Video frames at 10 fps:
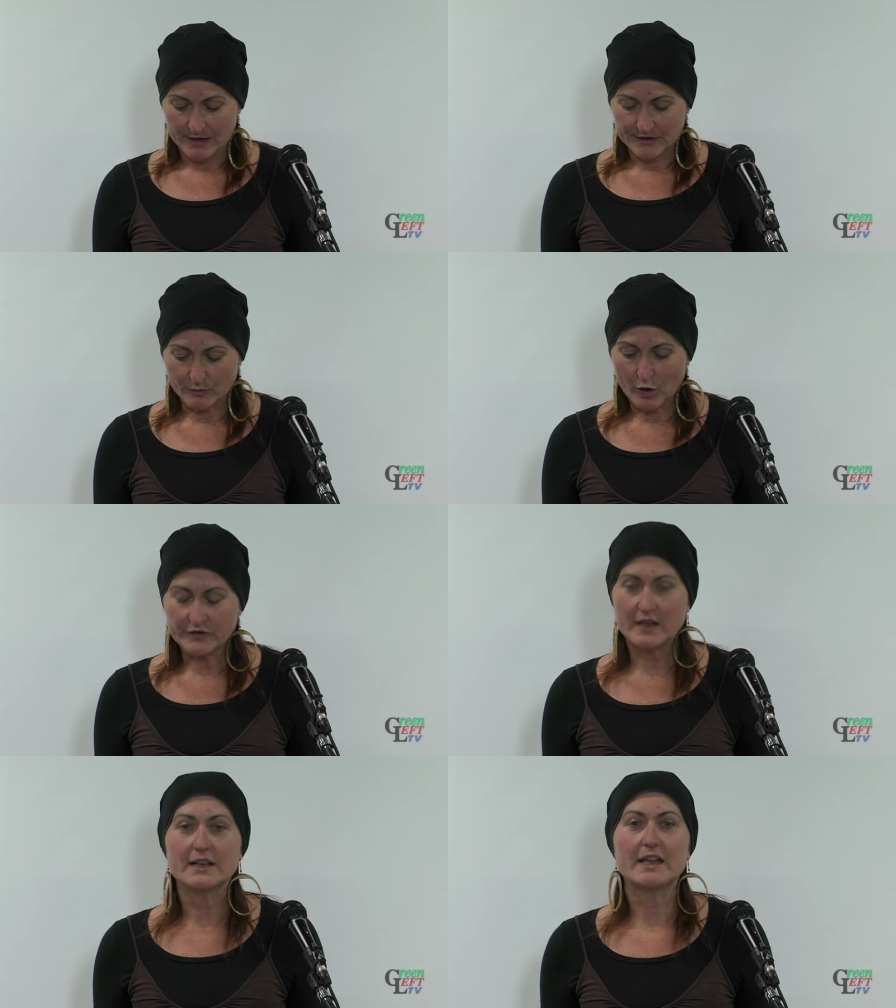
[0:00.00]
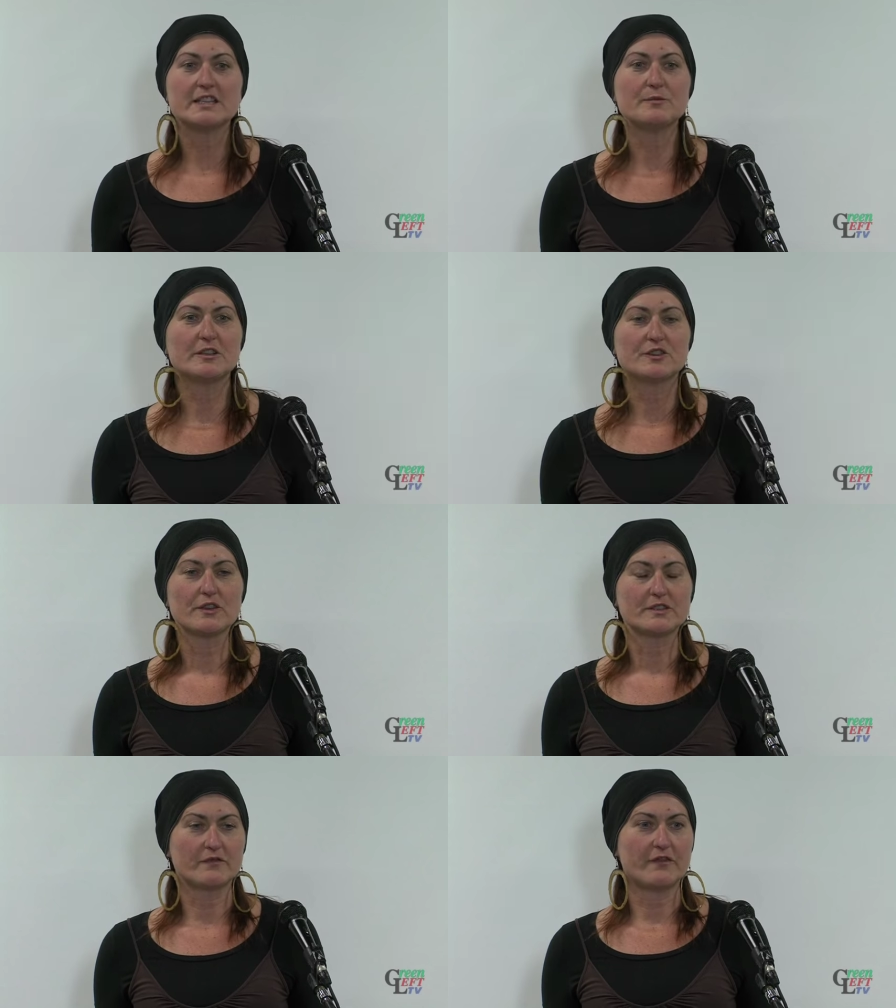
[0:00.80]
So what that leads me to
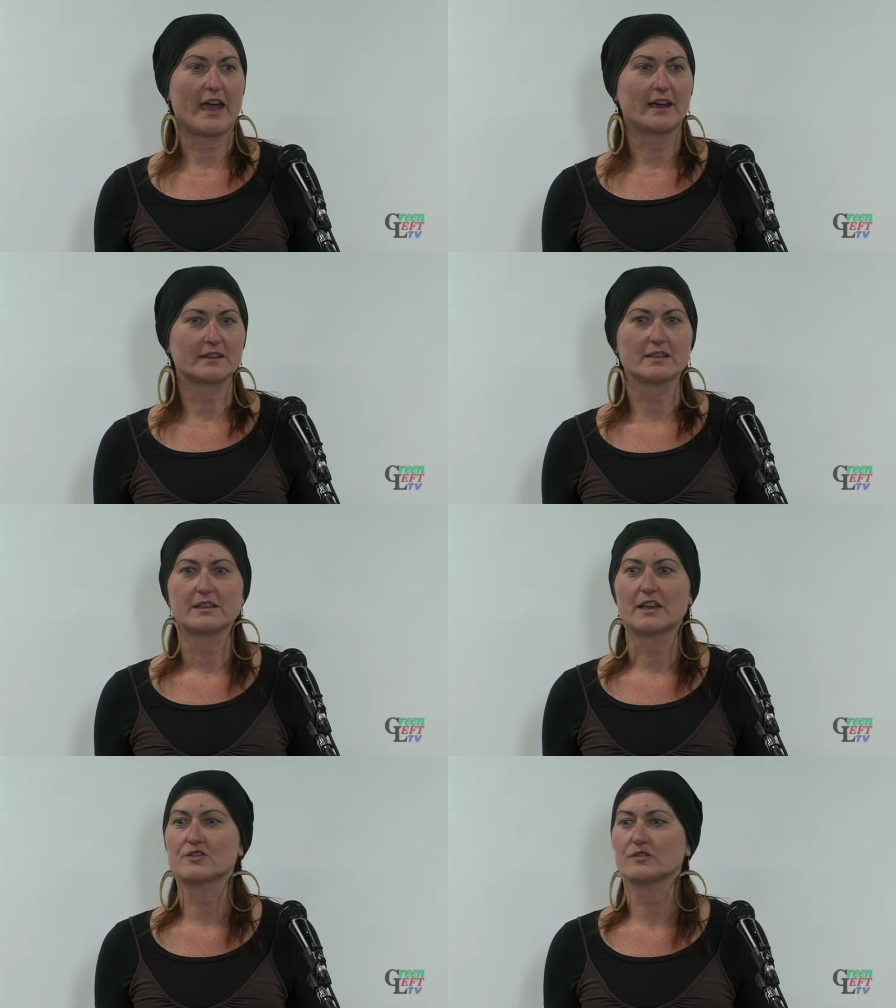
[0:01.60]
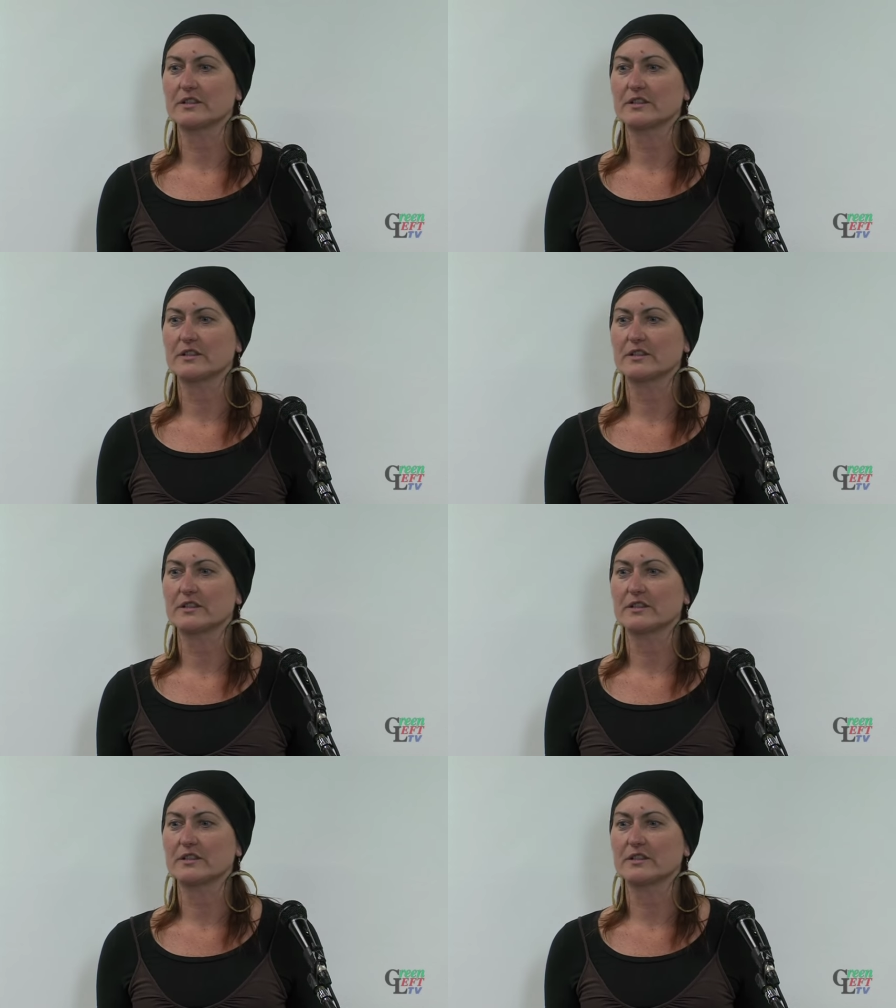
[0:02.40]
is the fact that sexual